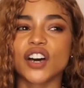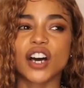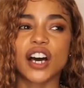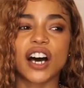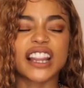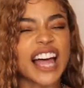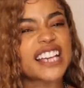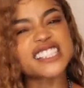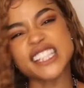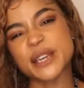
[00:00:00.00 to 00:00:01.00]
the
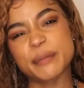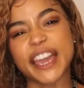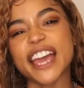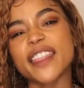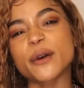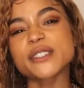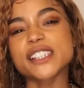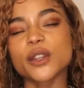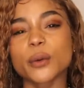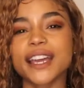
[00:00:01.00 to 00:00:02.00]
elastic band that was
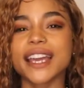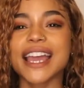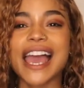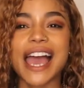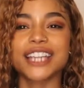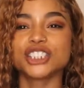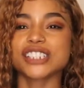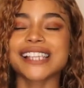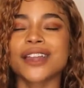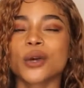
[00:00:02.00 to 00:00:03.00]
in the wig and
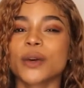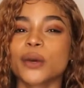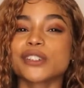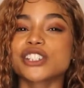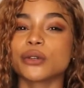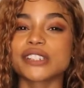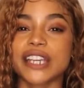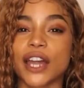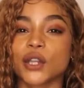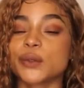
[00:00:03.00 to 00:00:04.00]
just how the wig was sewn
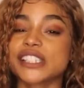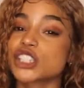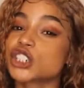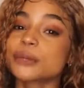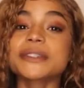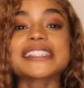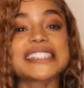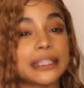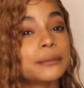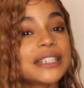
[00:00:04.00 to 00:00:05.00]
together was extremely
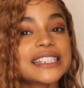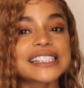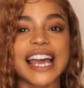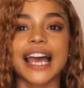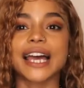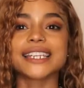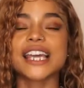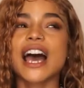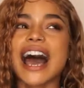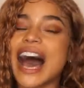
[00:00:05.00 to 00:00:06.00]
seamless and
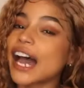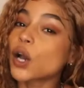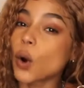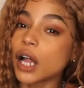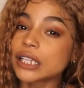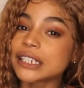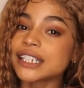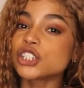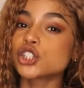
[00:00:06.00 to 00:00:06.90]
high quality.